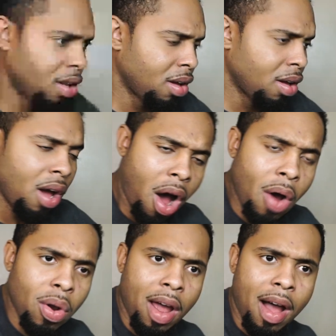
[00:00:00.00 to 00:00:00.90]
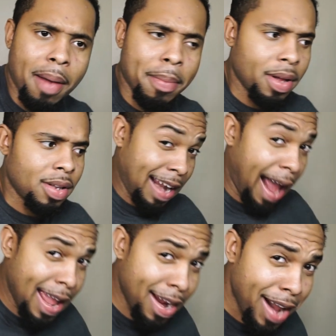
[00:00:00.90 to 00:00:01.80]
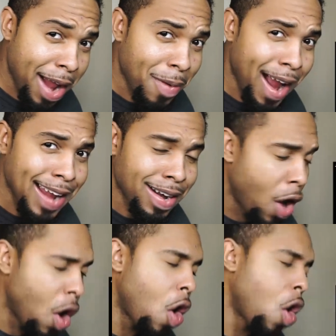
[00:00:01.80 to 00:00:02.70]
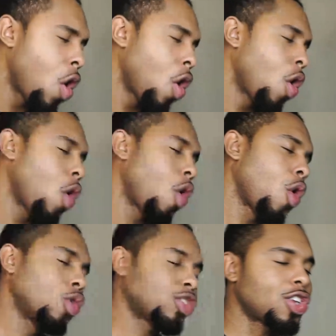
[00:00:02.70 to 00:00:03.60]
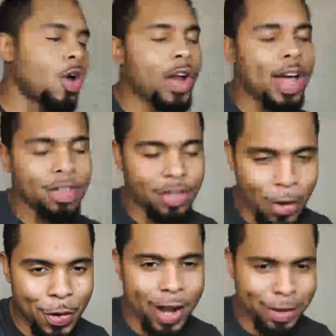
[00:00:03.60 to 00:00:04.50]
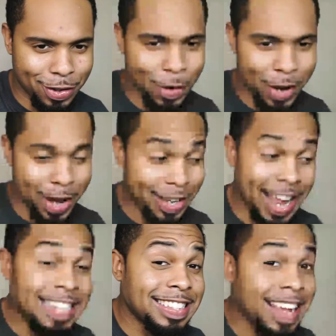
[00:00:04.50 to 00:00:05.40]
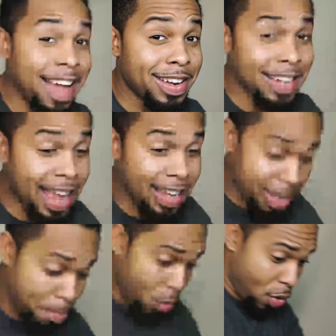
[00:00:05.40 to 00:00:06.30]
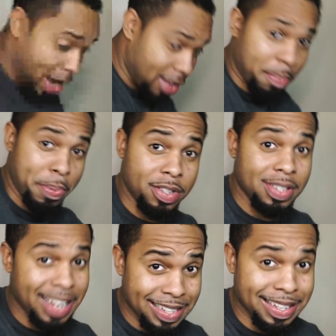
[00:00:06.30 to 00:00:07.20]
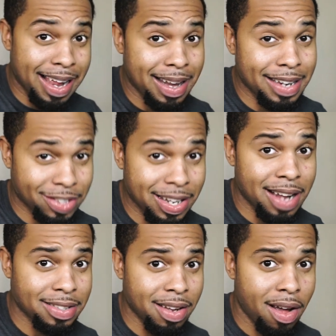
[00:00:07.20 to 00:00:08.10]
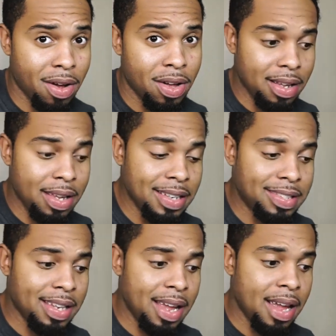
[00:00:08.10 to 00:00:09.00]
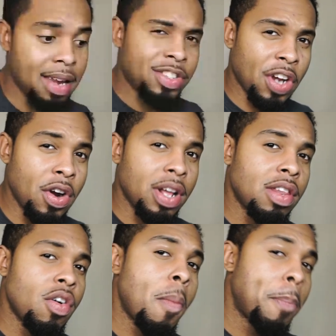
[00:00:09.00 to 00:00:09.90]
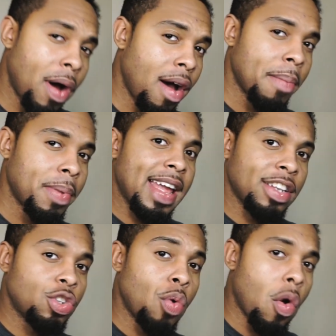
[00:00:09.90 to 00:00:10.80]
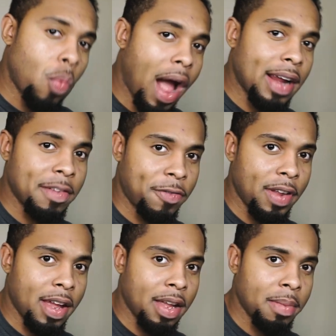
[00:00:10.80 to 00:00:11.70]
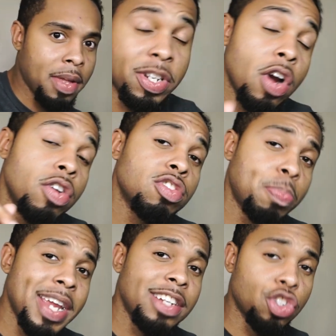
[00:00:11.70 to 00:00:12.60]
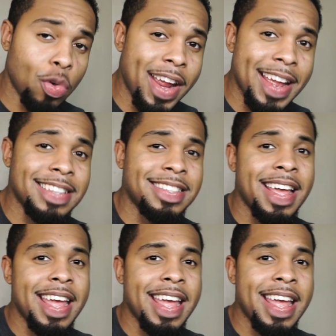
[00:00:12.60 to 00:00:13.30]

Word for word: Yeah. Did I hear that right? Oh, slow down, slow down, slow down. That sounded like he pulled out the pistol. That sounded like shots, y'all. He said, turn a Lil Pump into a rocket flame. Turn those pink dreads